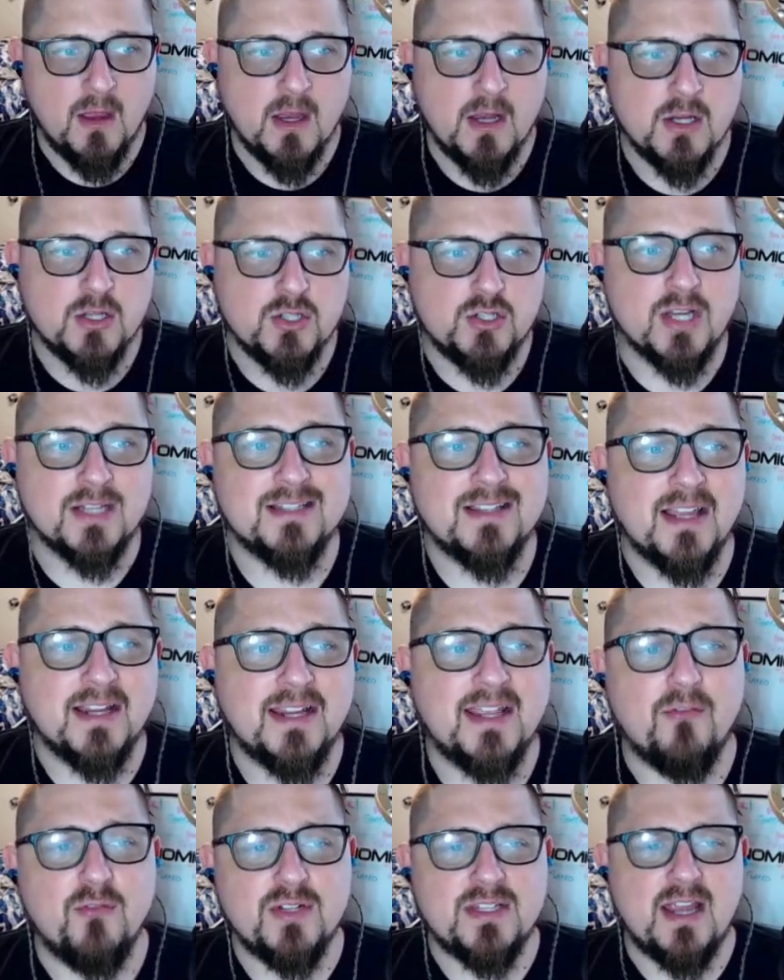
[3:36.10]
Just
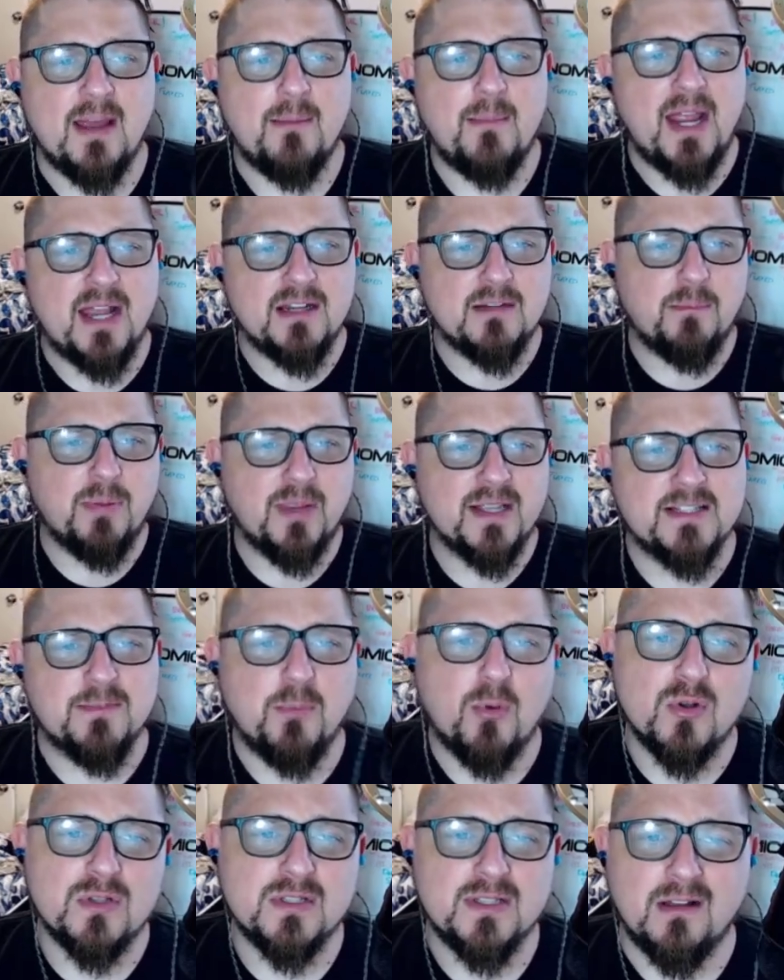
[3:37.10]
like every time I had to play
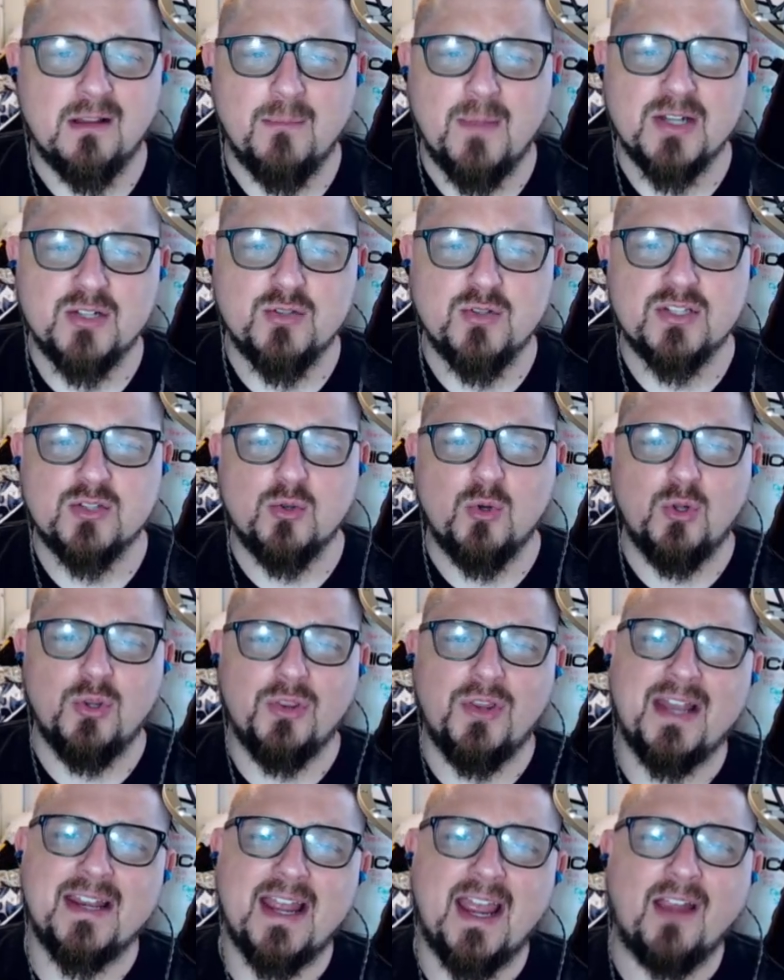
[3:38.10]
sports in elementary school,
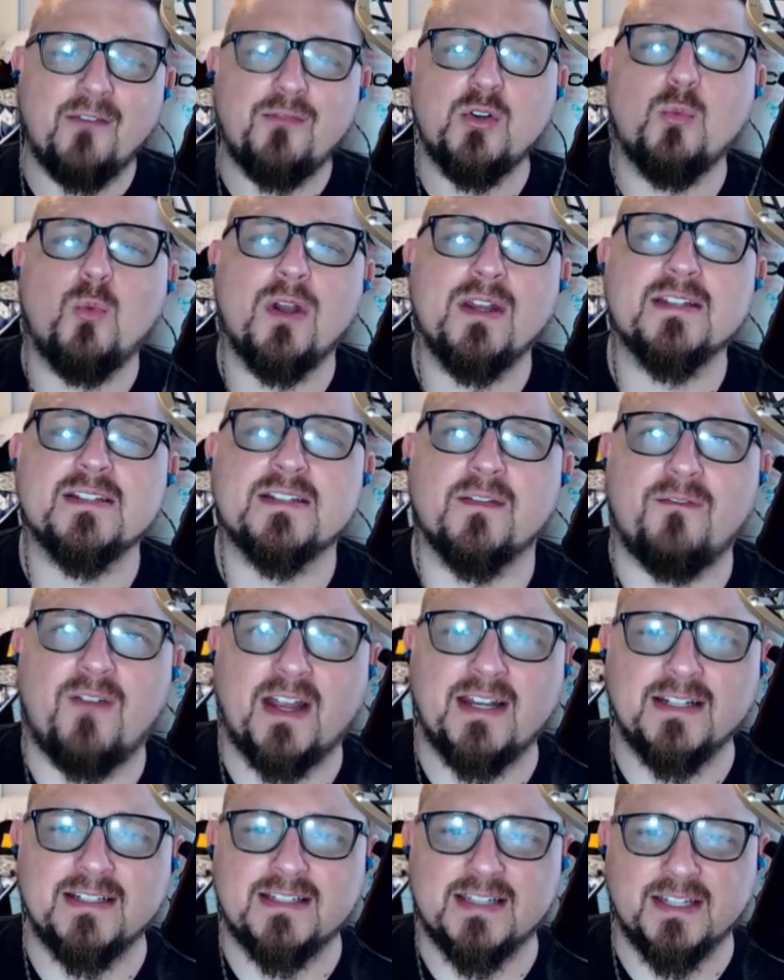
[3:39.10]
not everyone is
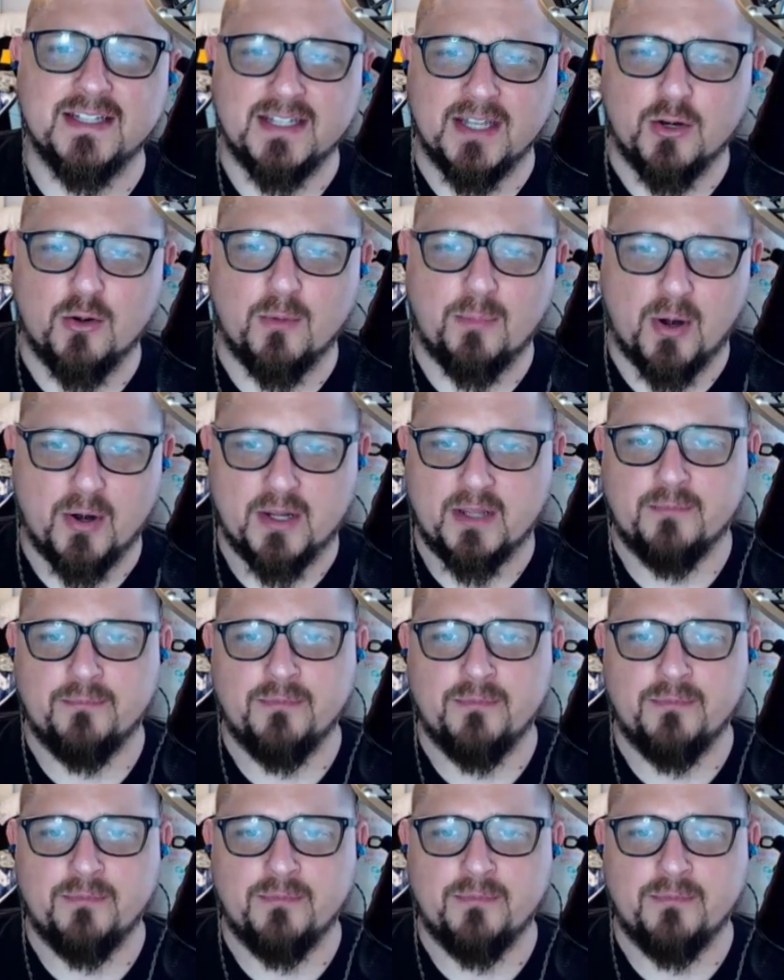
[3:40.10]
invited to the dinner party.